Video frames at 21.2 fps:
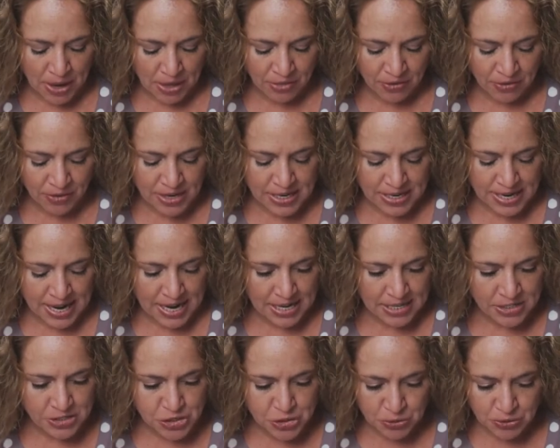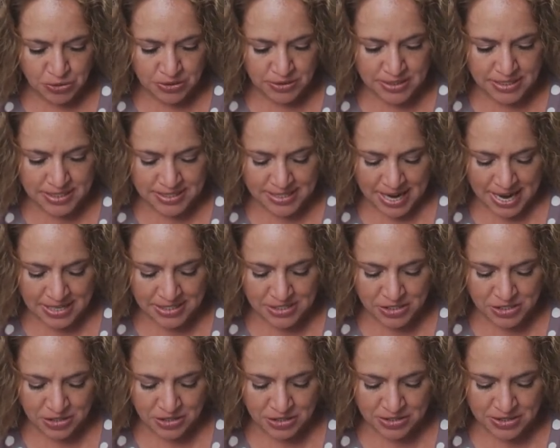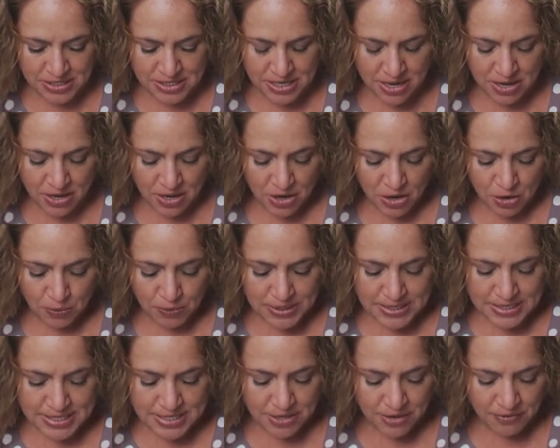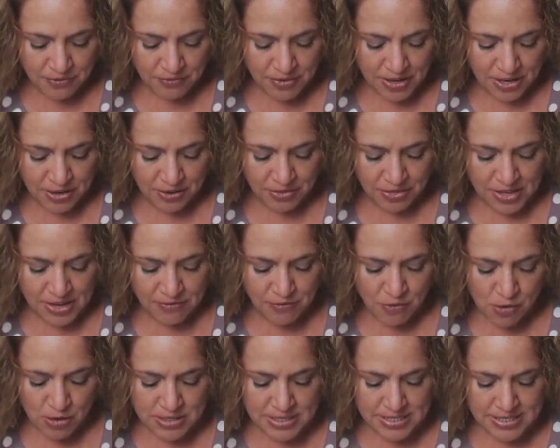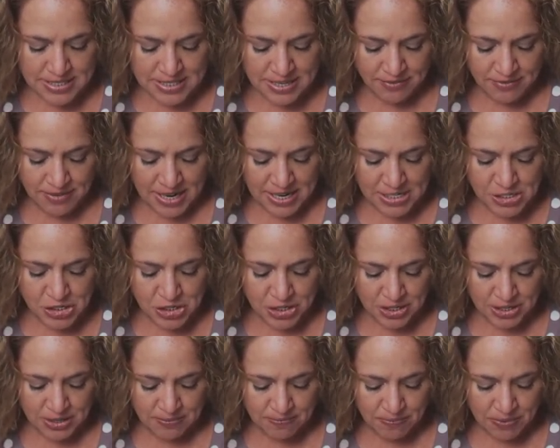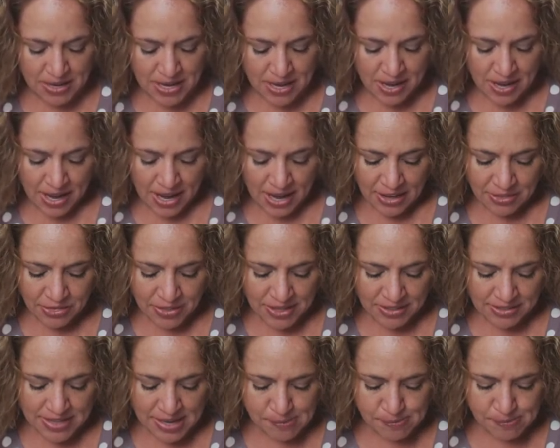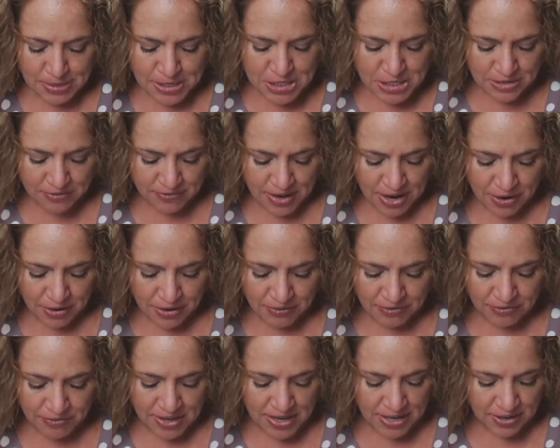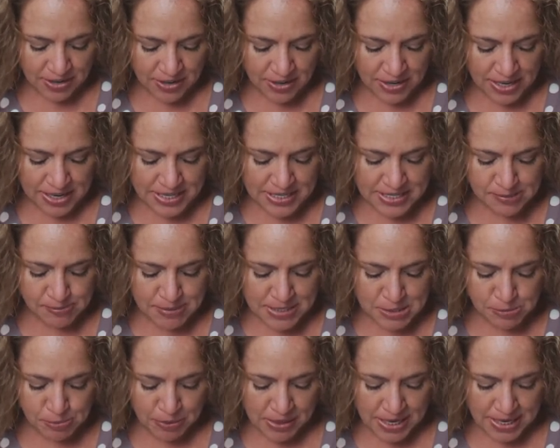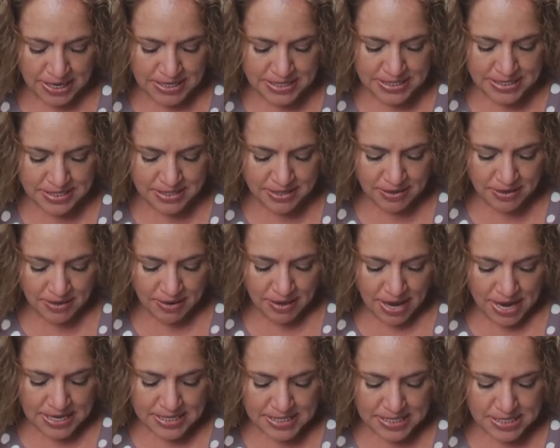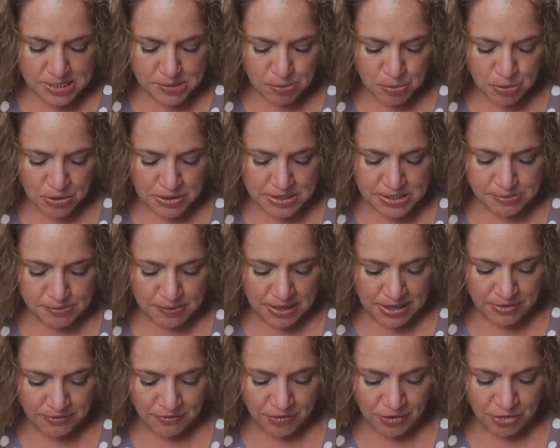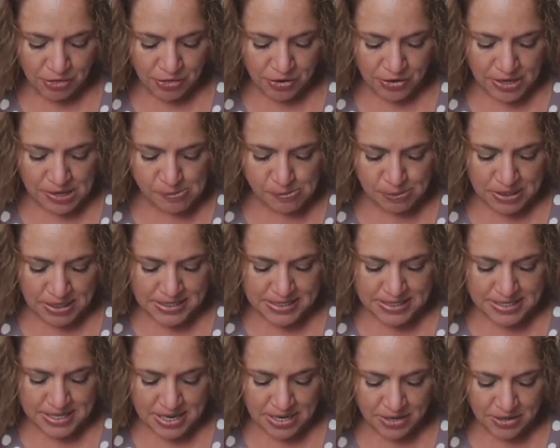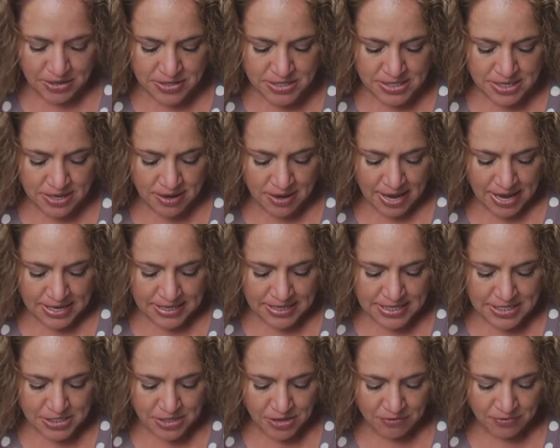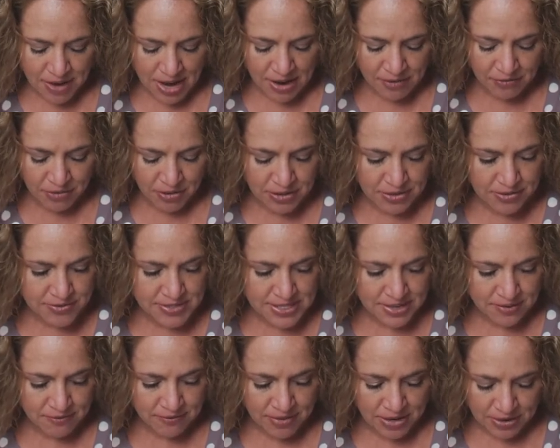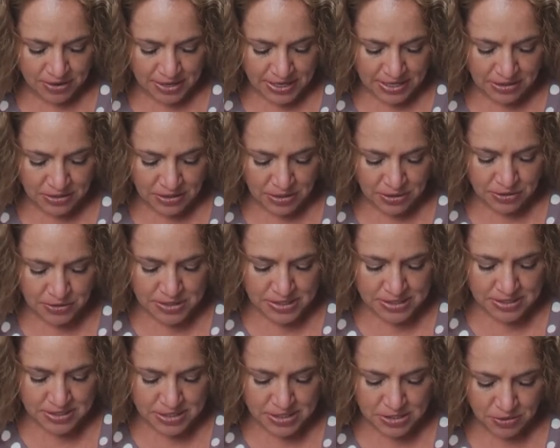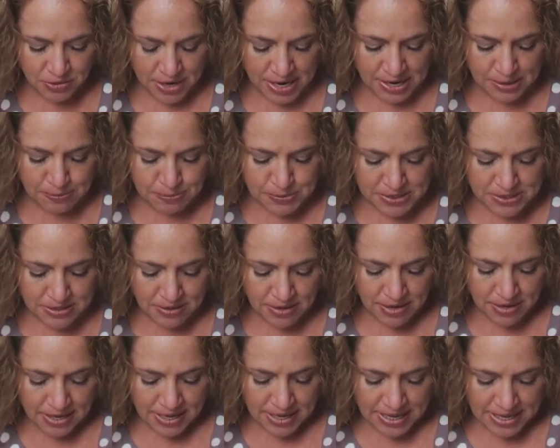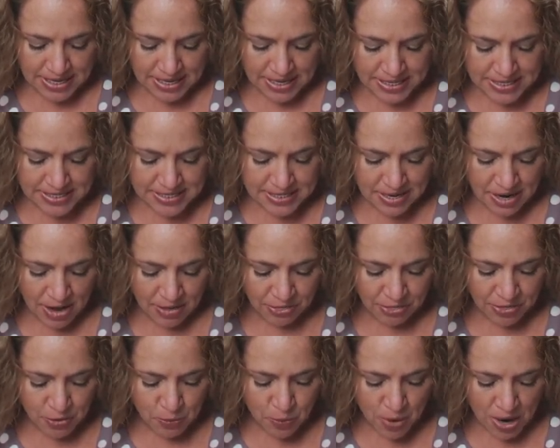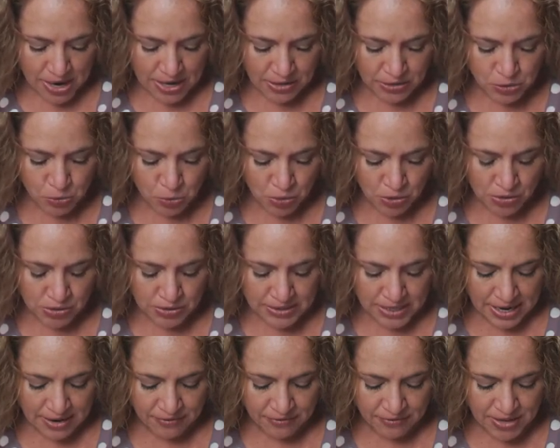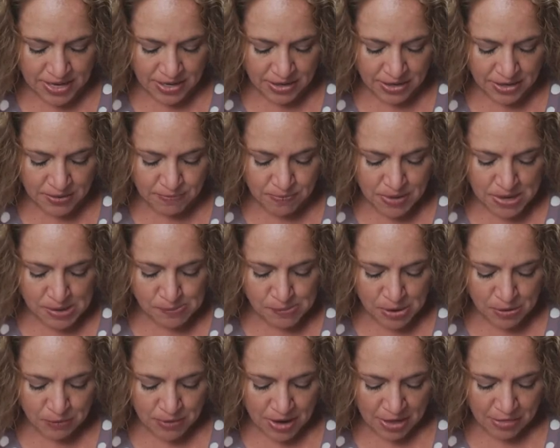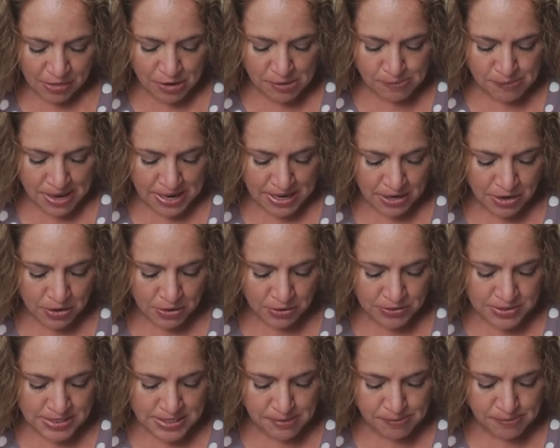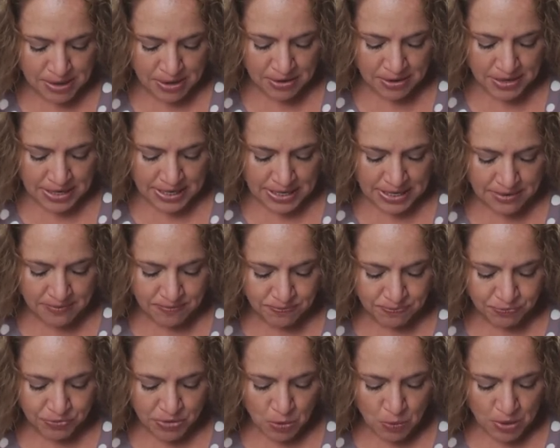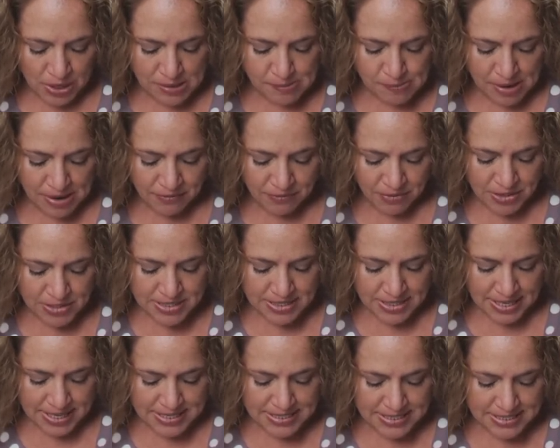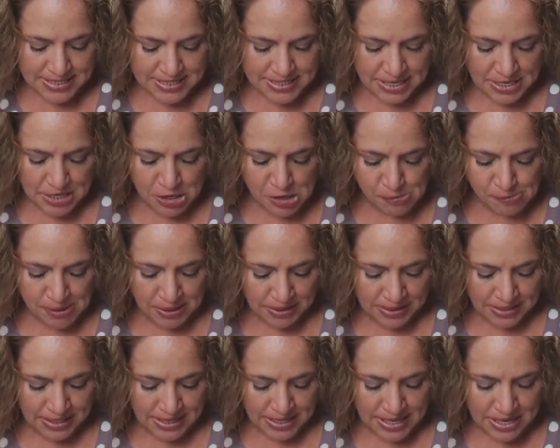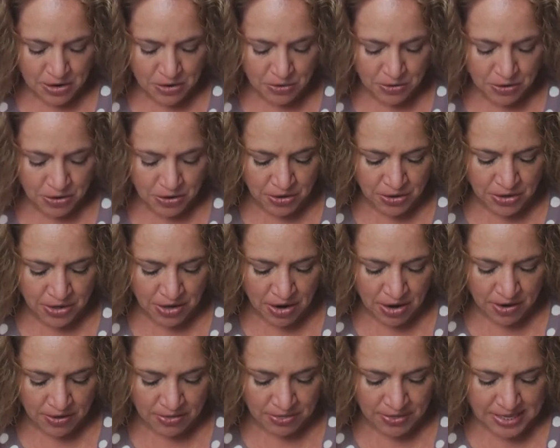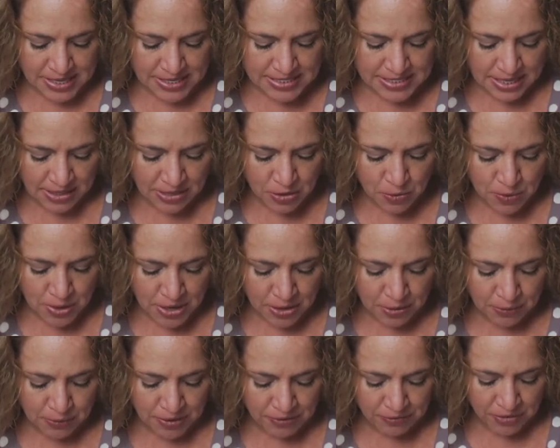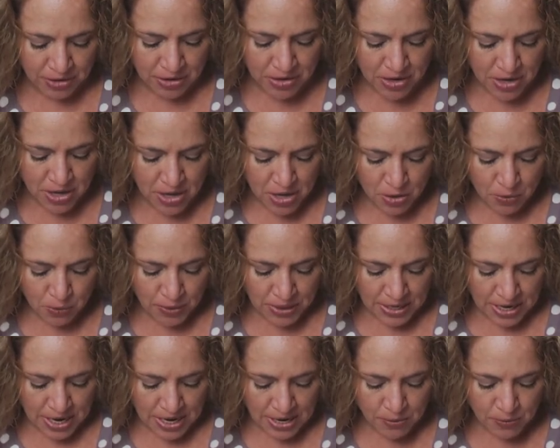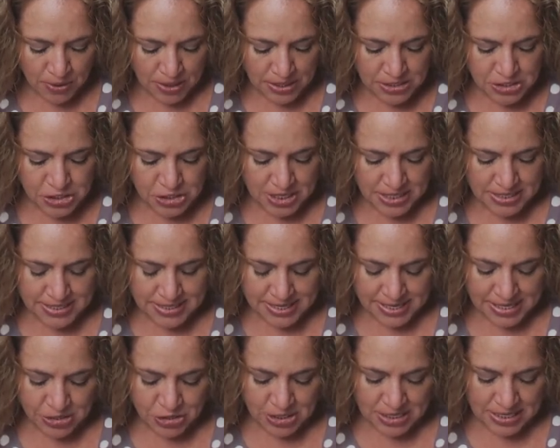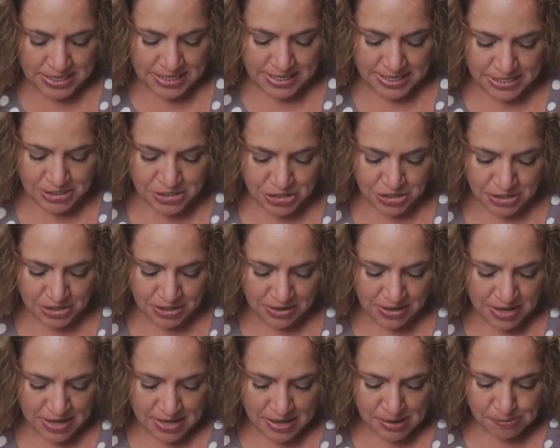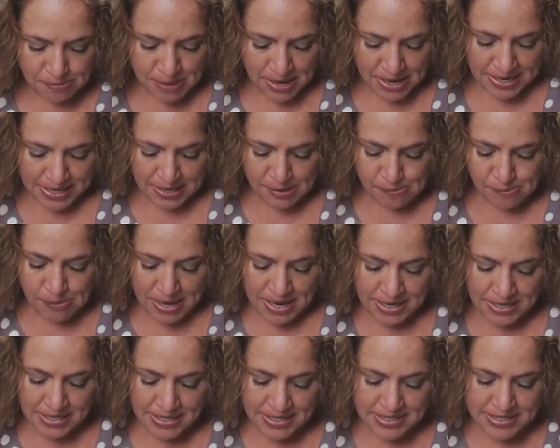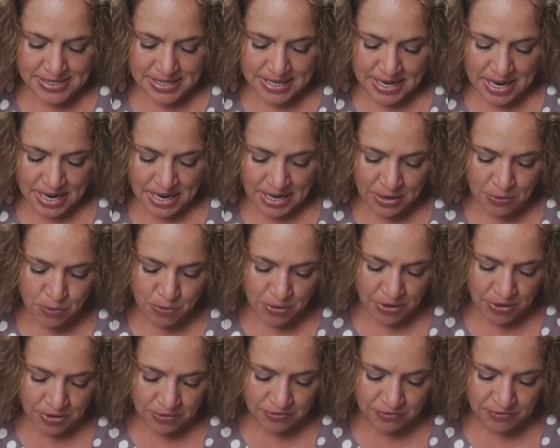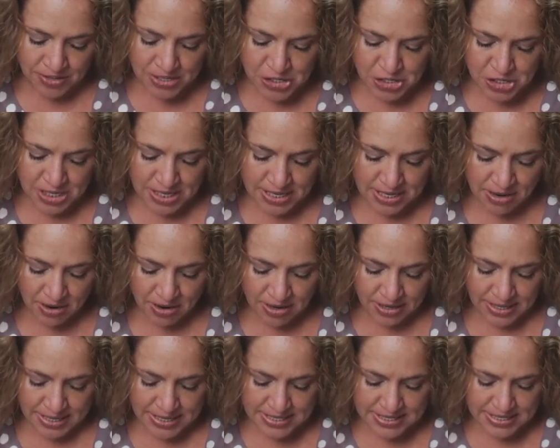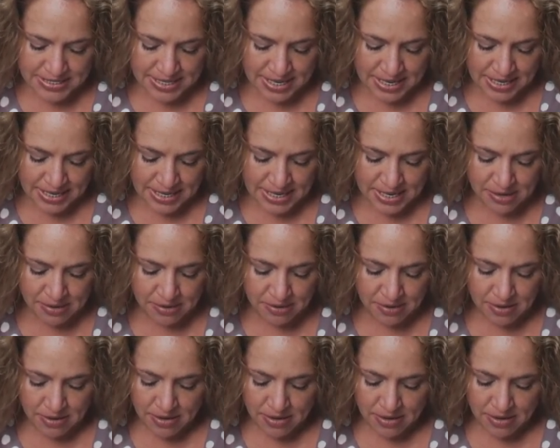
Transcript: weather, and natural disasters. We still fear the forces of nature. I think that much of our fear is misplaced. As a sportsman for 30 plus years and a survivor of some very close scrapes, it is not the wild world I fear, but rather my own temerity. One of my first lessons in humility occurred on the Delaware River when I was just a teenager. My companions and I were fishing on a sunny